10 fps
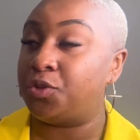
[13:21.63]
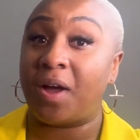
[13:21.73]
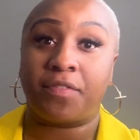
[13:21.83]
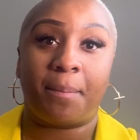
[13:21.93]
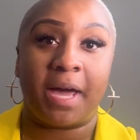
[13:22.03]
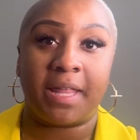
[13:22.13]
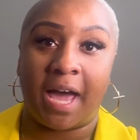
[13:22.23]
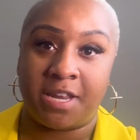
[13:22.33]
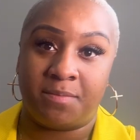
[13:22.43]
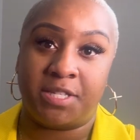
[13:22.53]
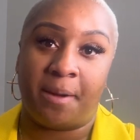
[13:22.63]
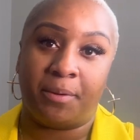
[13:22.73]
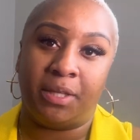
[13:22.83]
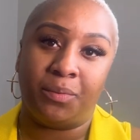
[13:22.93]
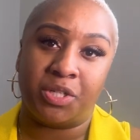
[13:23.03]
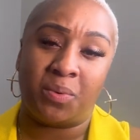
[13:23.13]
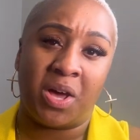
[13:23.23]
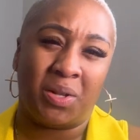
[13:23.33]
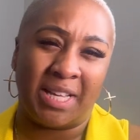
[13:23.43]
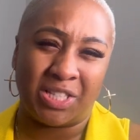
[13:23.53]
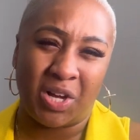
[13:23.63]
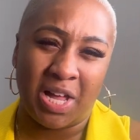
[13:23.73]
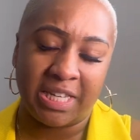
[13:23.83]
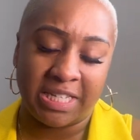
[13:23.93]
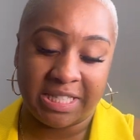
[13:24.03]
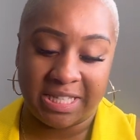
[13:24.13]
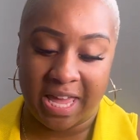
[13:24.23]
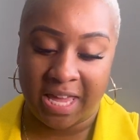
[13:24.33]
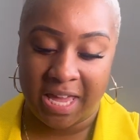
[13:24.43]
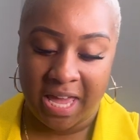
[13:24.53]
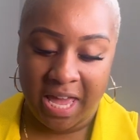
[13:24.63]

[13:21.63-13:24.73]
You have to buy the item separately, which is why I don't like to call it a set.